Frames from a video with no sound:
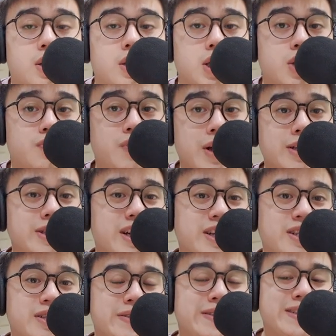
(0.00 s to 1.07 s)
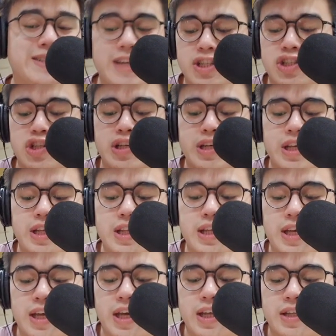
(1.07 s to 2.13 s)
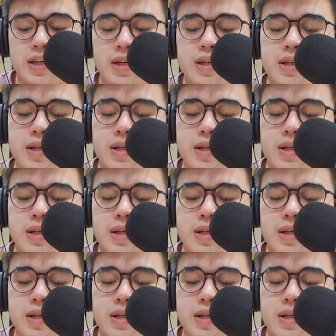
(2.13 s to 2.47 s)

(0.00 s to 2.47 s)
The rectangle is actually an indicator.